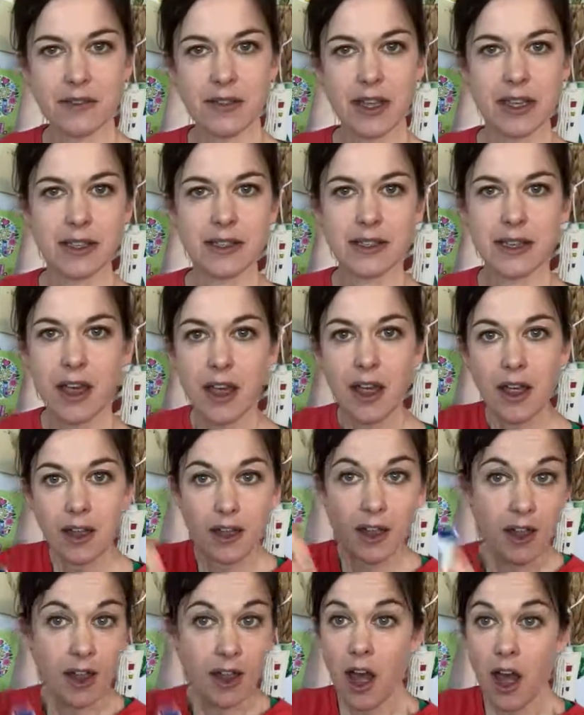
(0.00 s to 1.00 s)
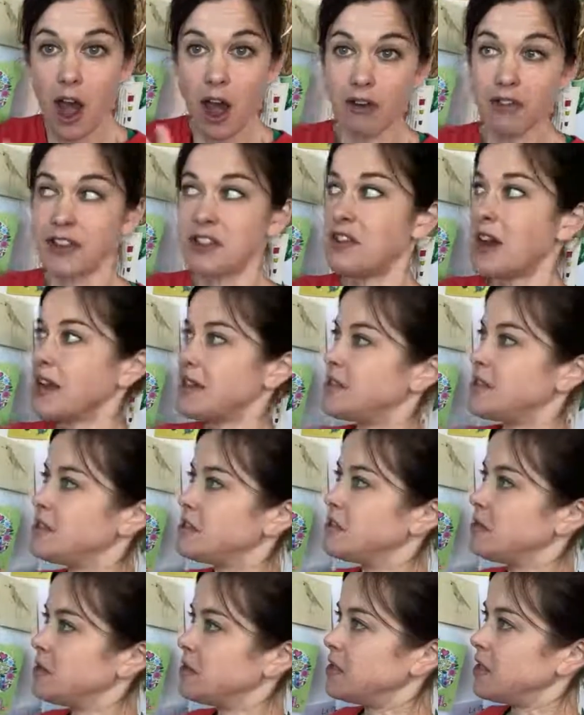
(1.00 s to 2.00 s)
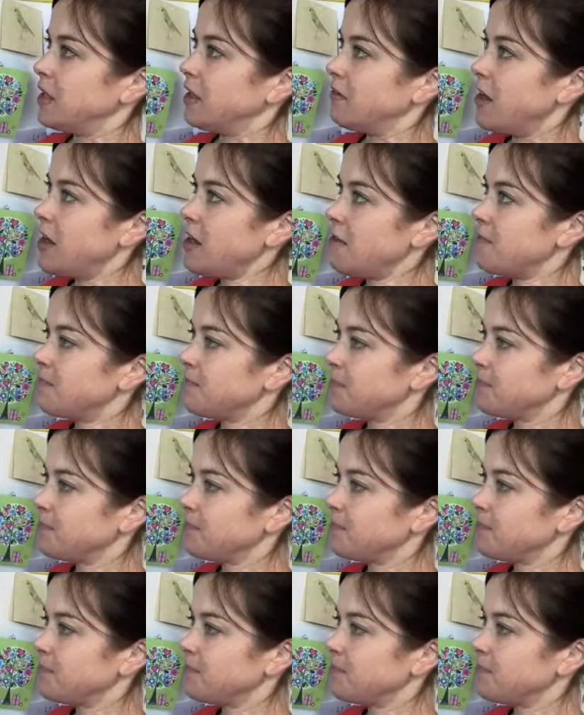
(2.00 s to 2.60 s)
things are attracted to each other, right?